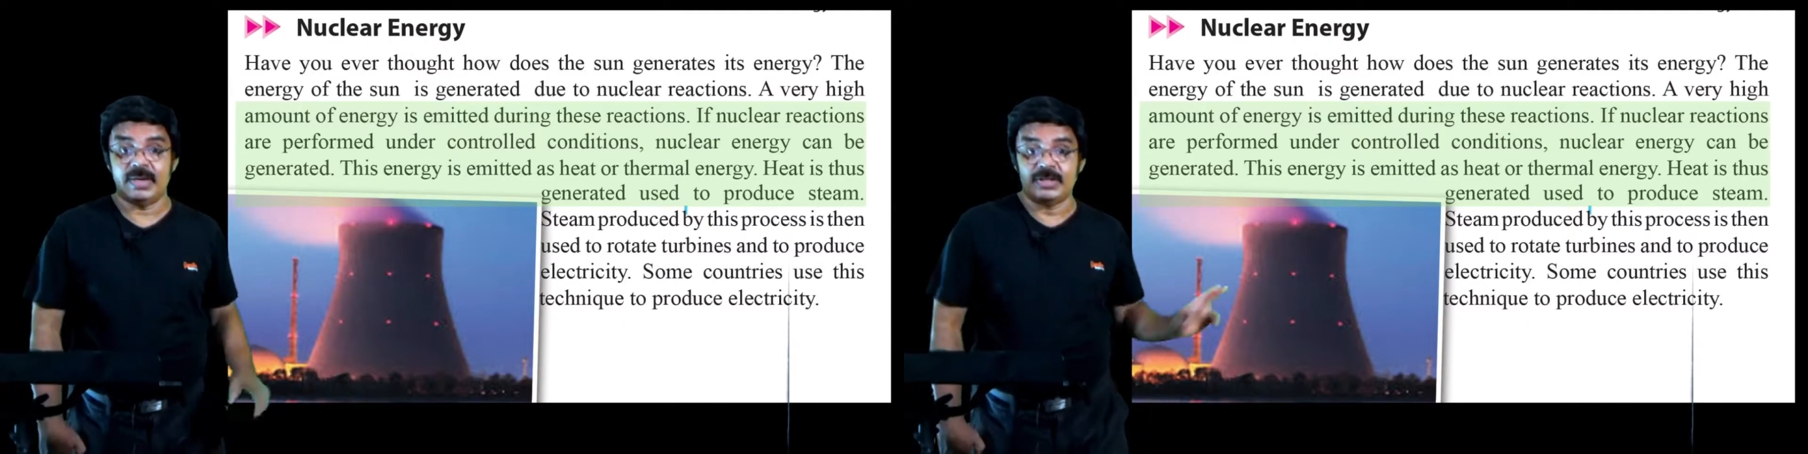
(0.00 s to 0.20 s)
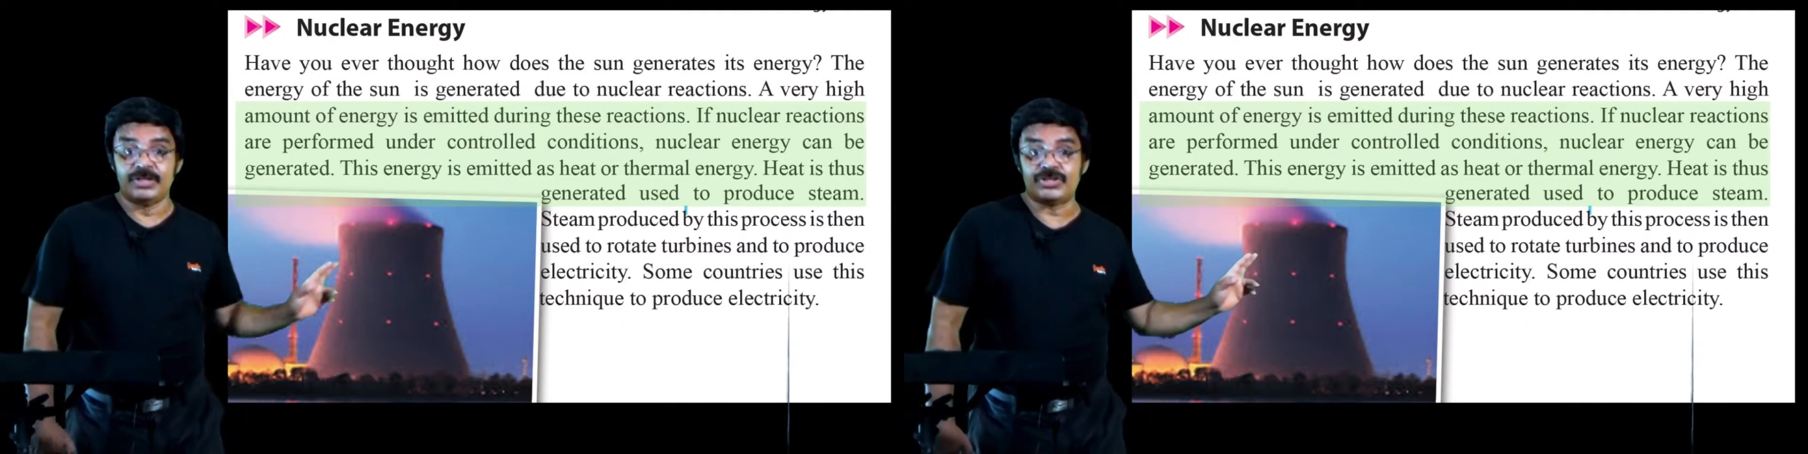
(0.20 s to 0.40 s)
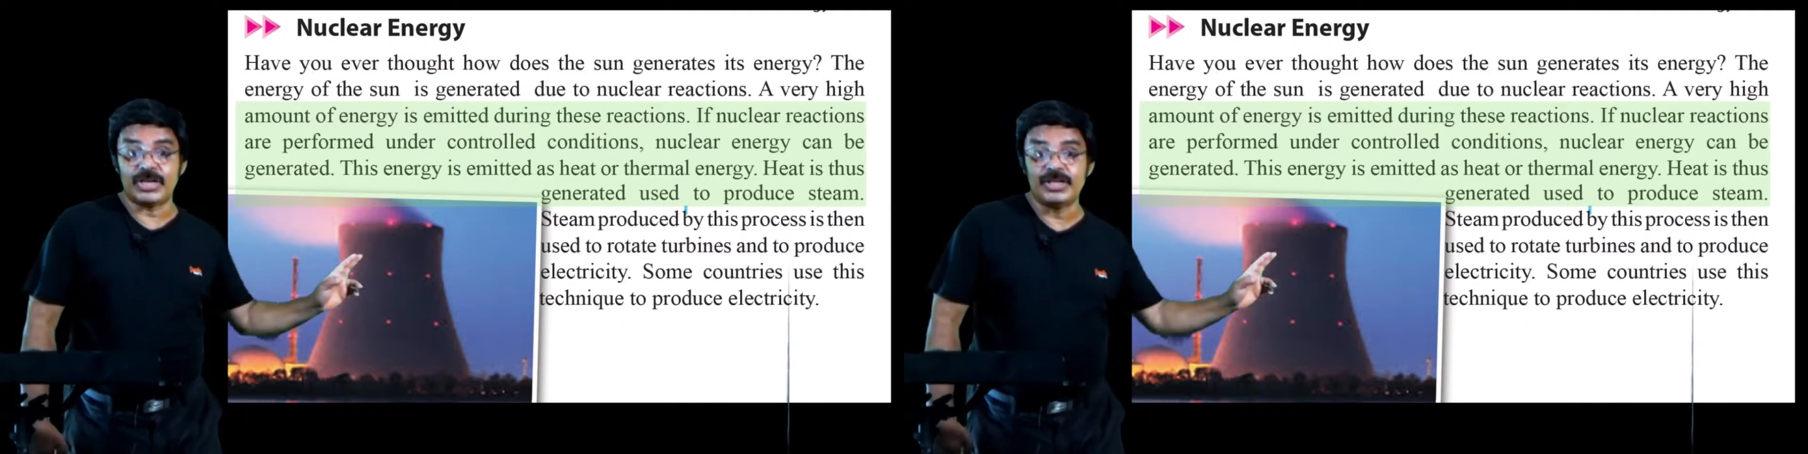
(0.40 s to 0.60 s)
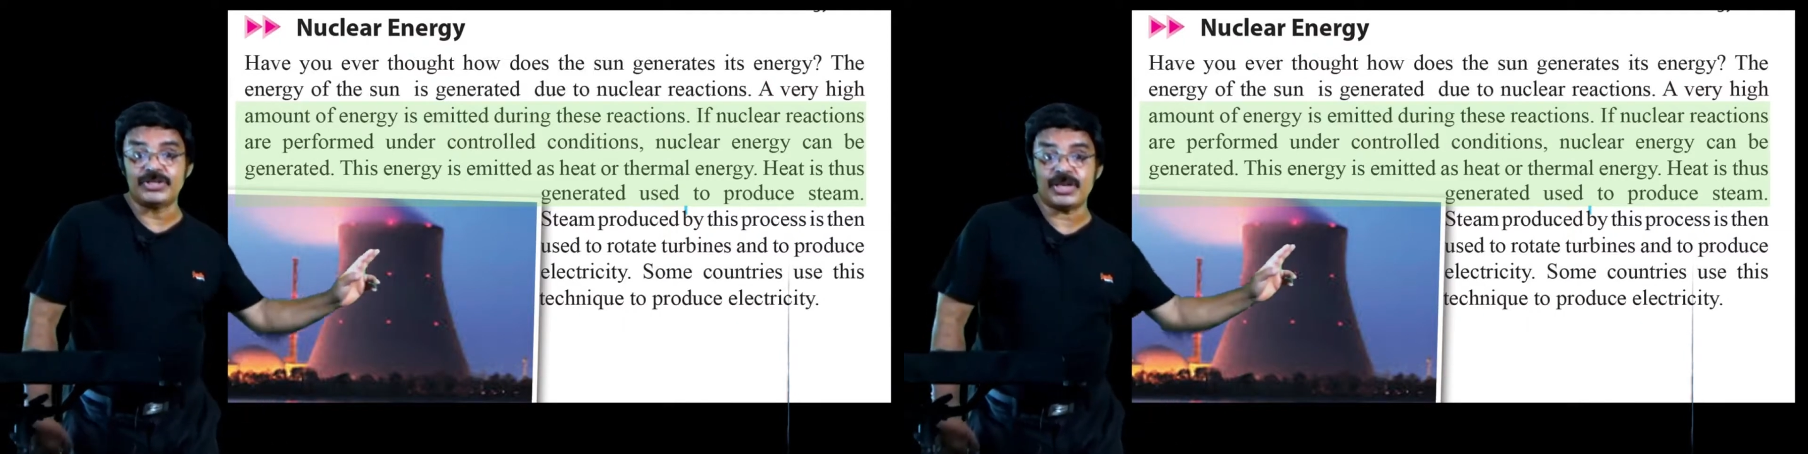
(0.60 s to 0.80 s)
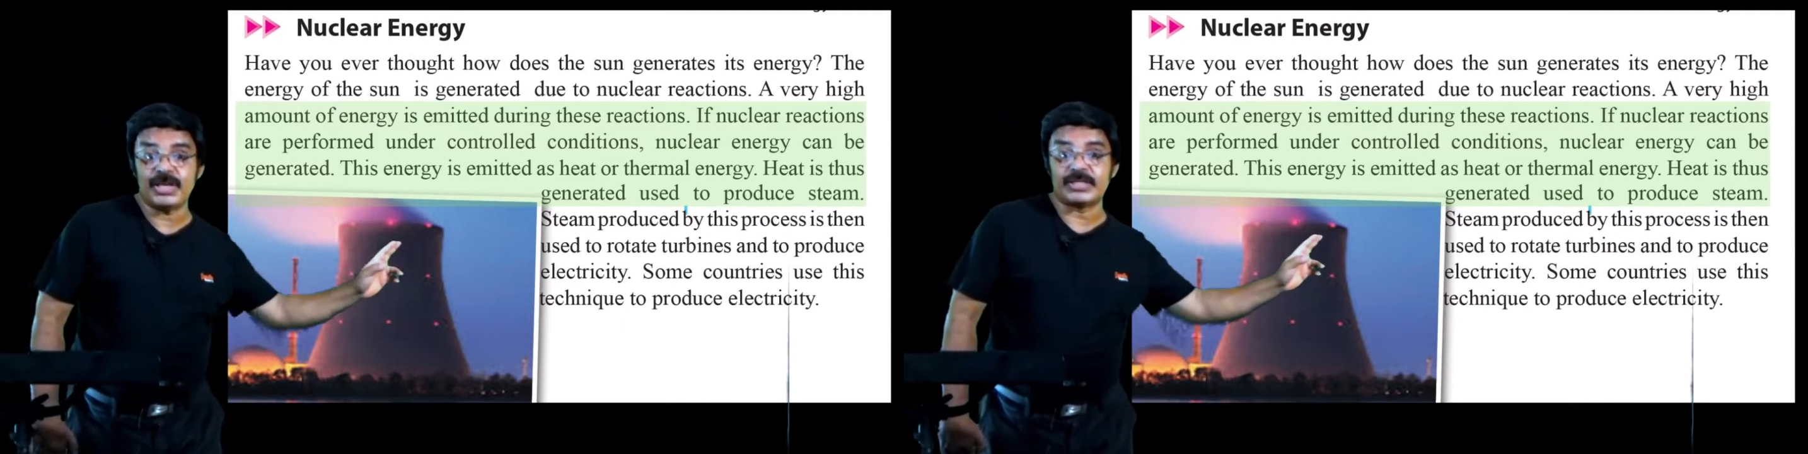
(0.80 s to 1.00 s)
This
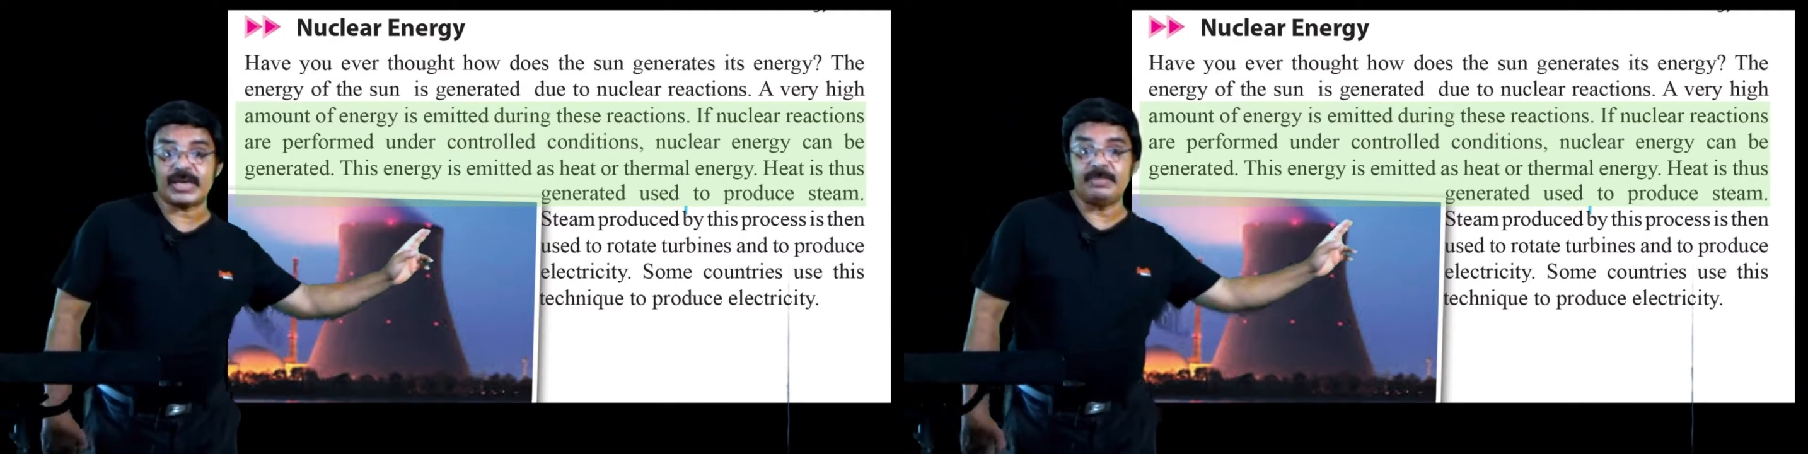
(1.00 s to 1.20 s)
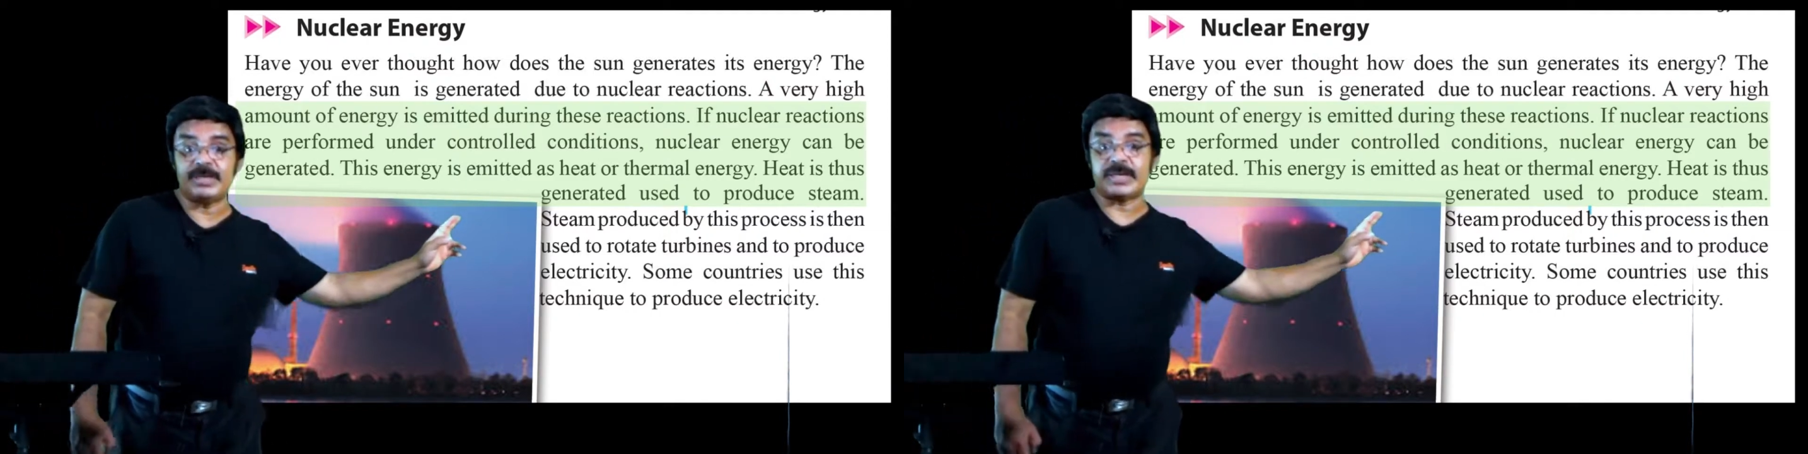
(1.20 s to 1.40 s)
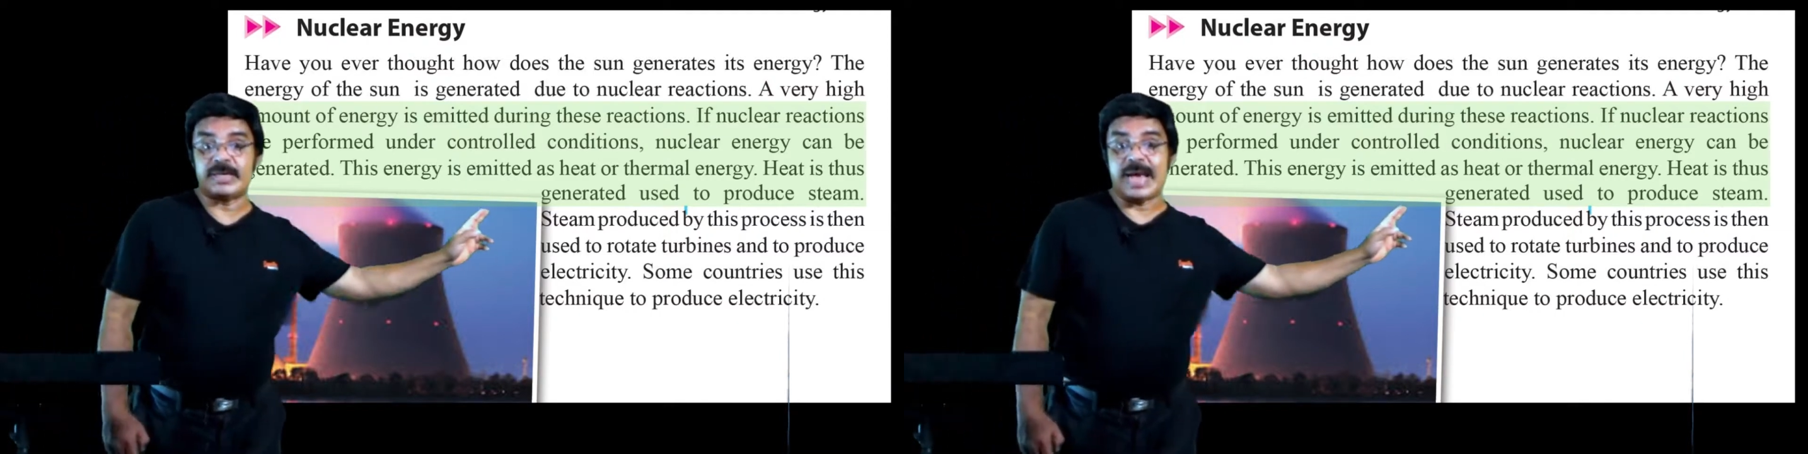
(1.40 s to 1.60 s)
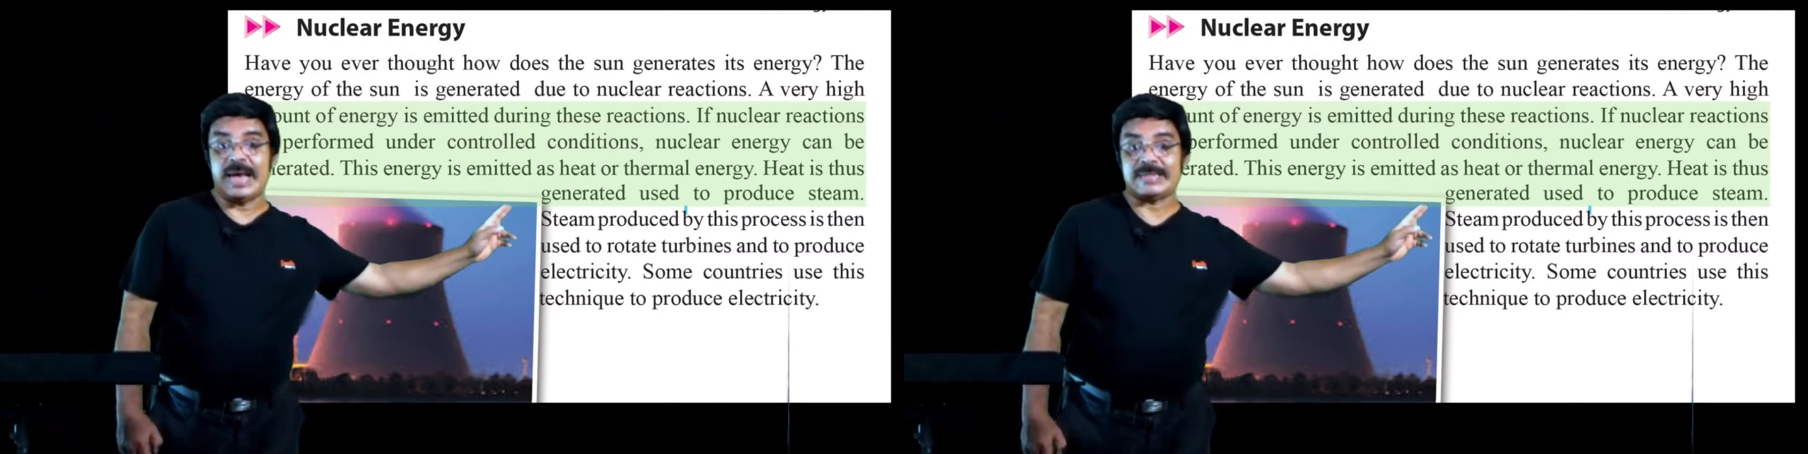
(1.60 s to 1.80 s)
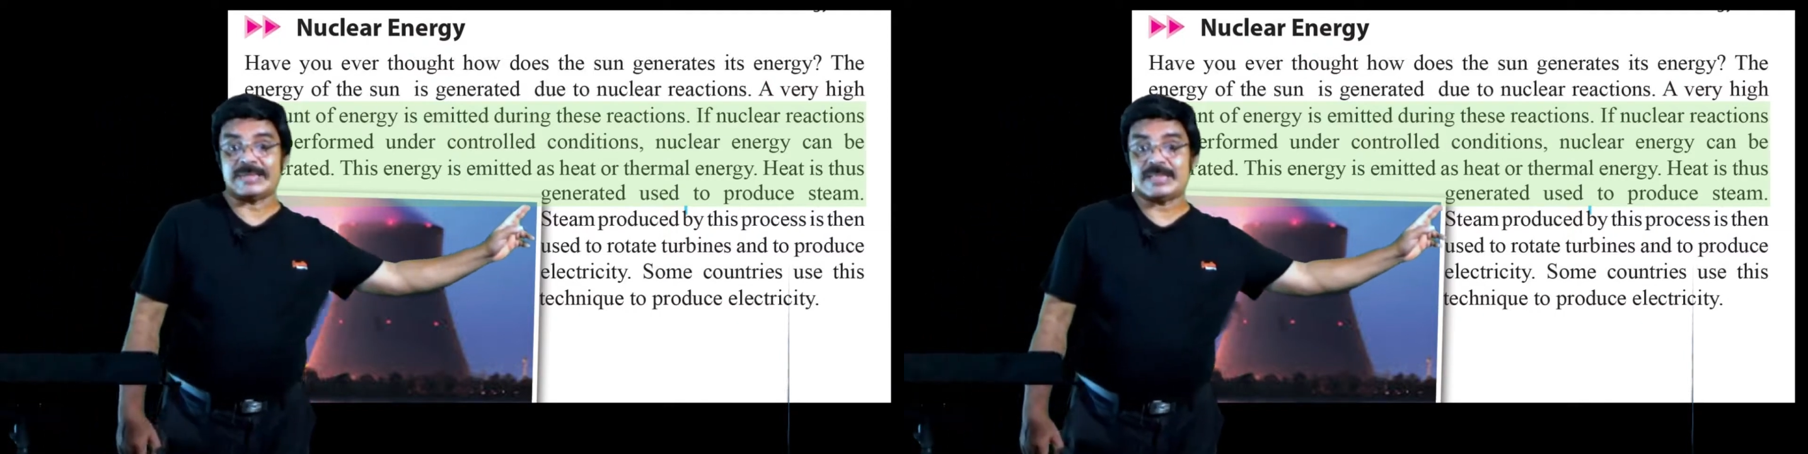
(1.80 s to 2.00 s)
energy is emitted
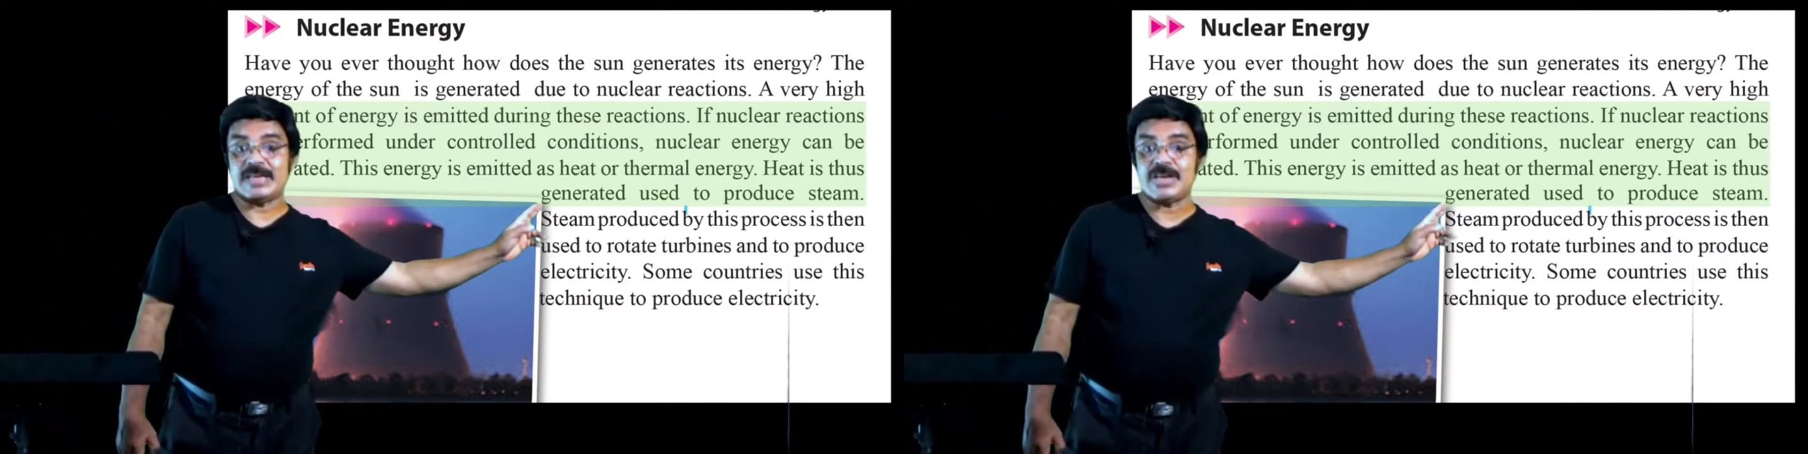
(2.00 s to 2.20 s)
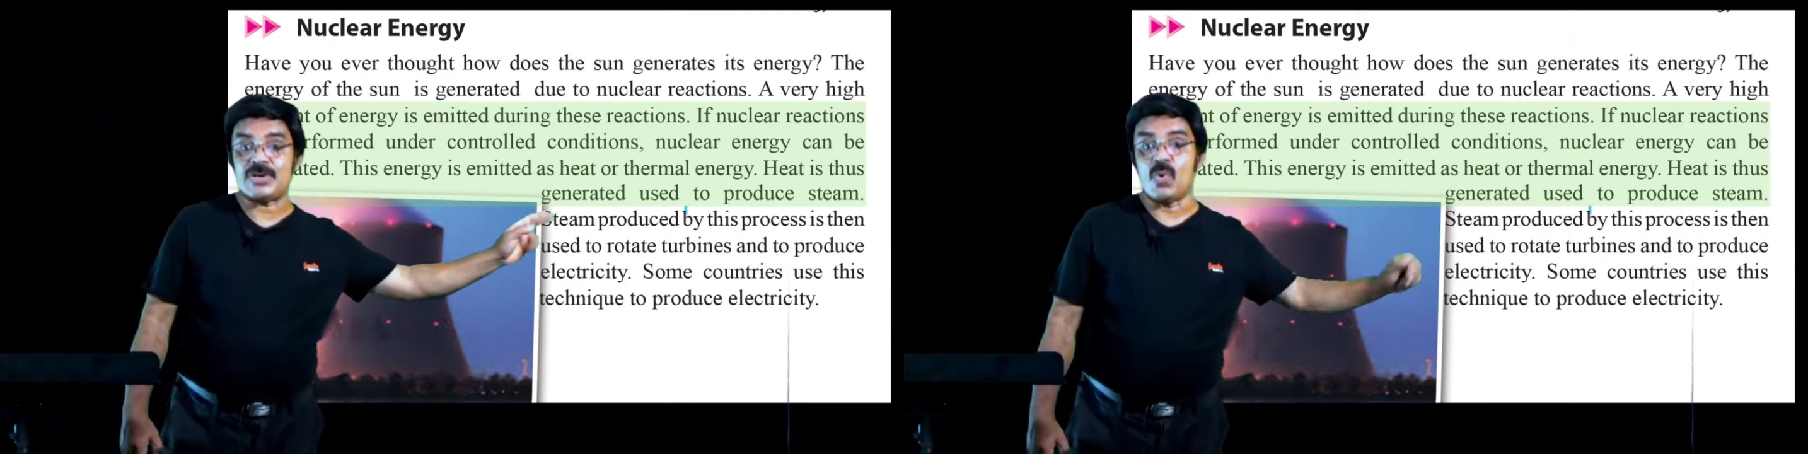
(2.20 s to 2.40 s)
as heat